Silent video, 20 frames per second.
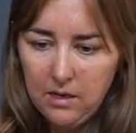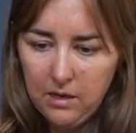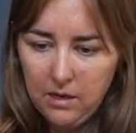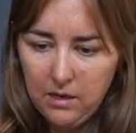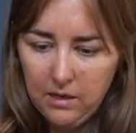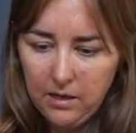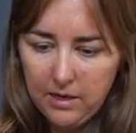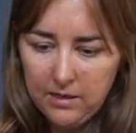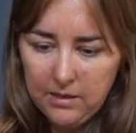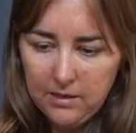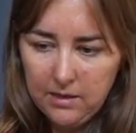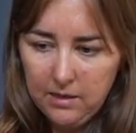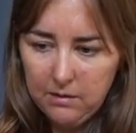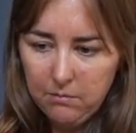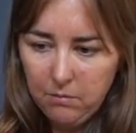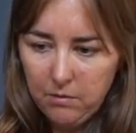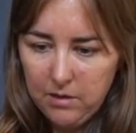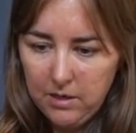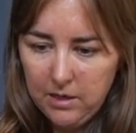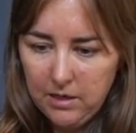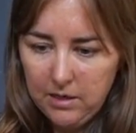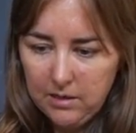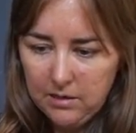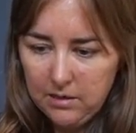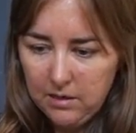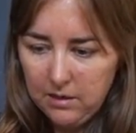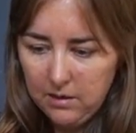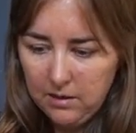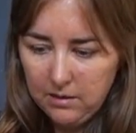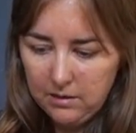Okay, so this one is
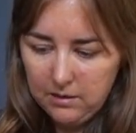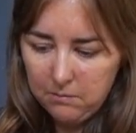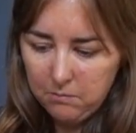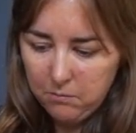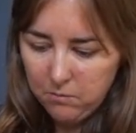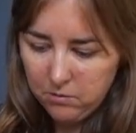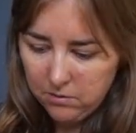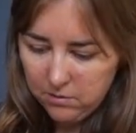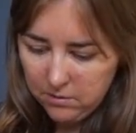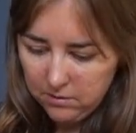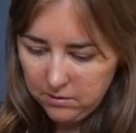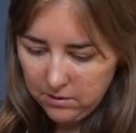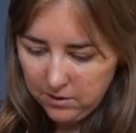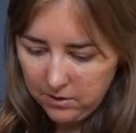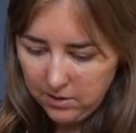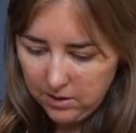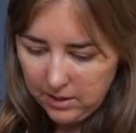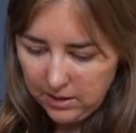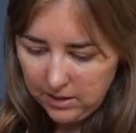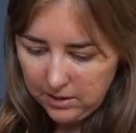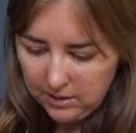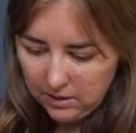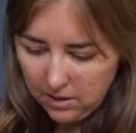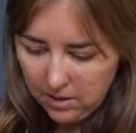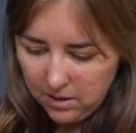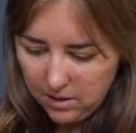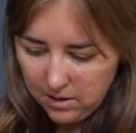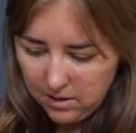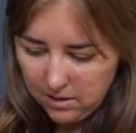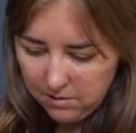the small. These
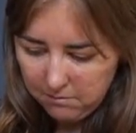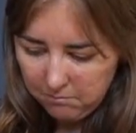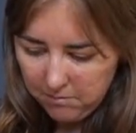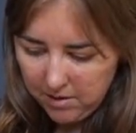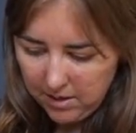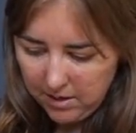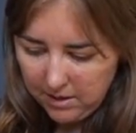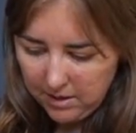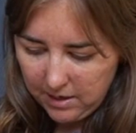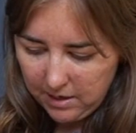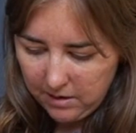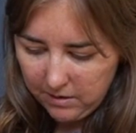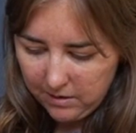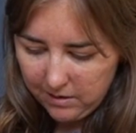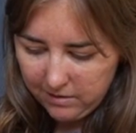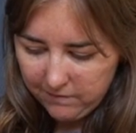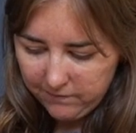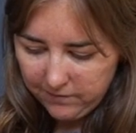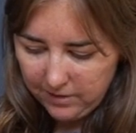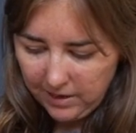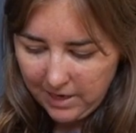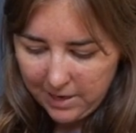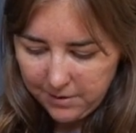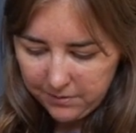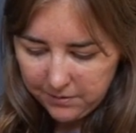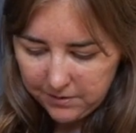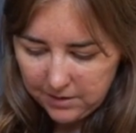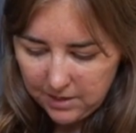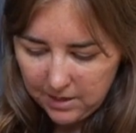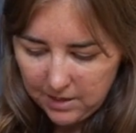are made out of
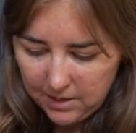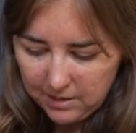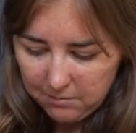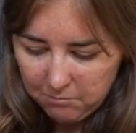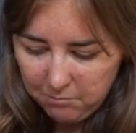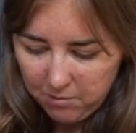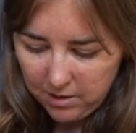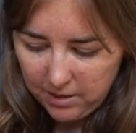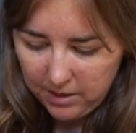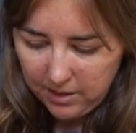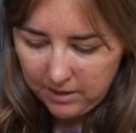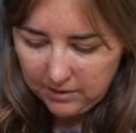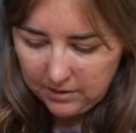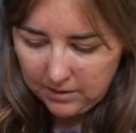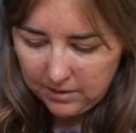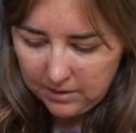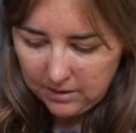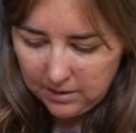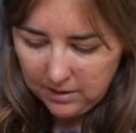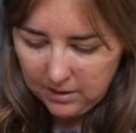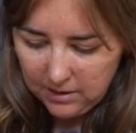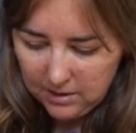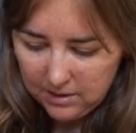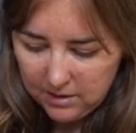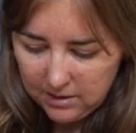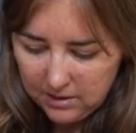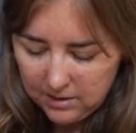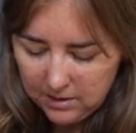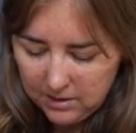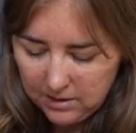lyocell polyester.
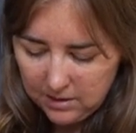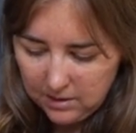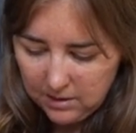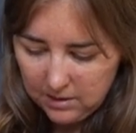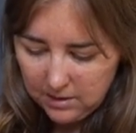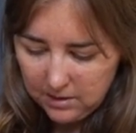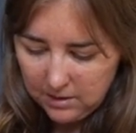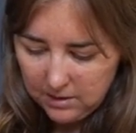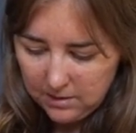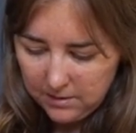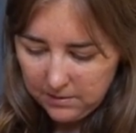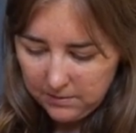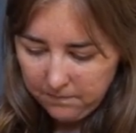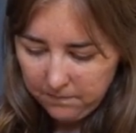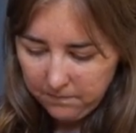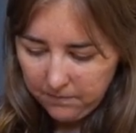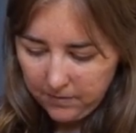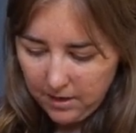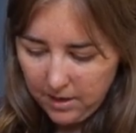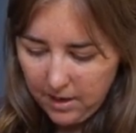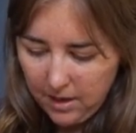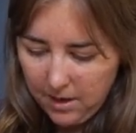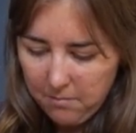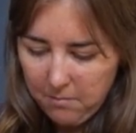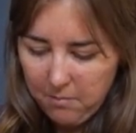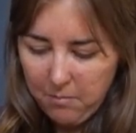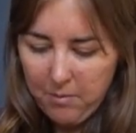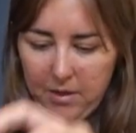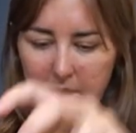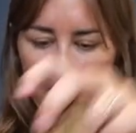
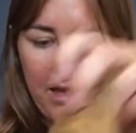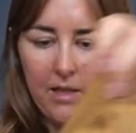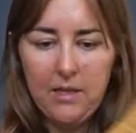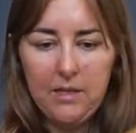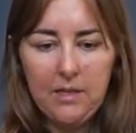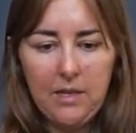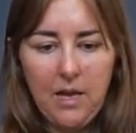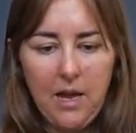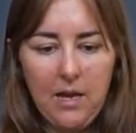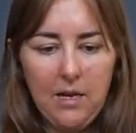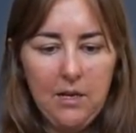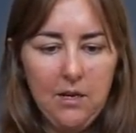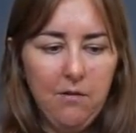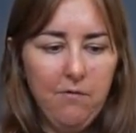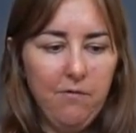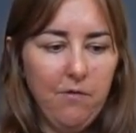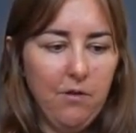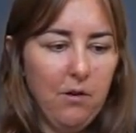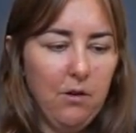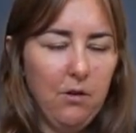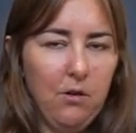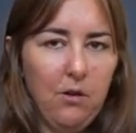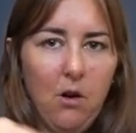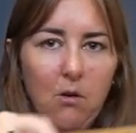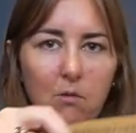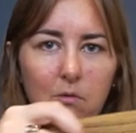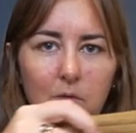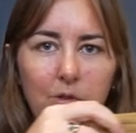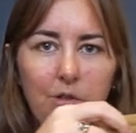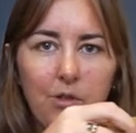But they're this kind of
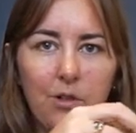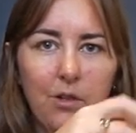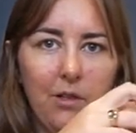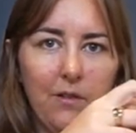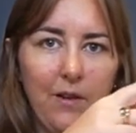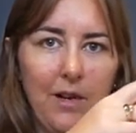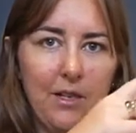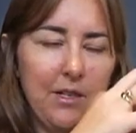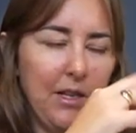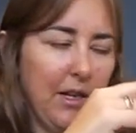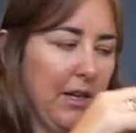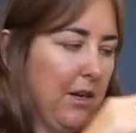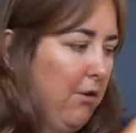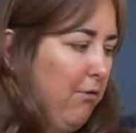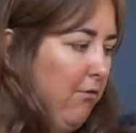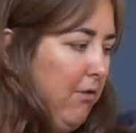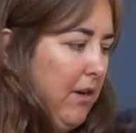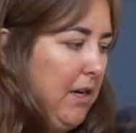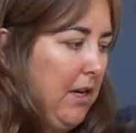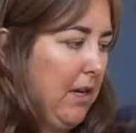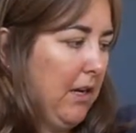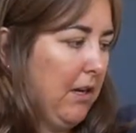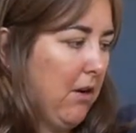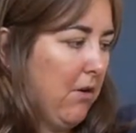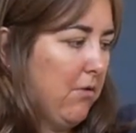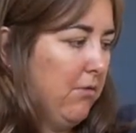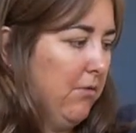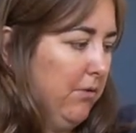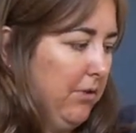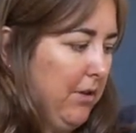gold colour, actually, like a greeny
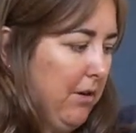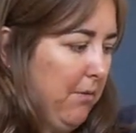gold.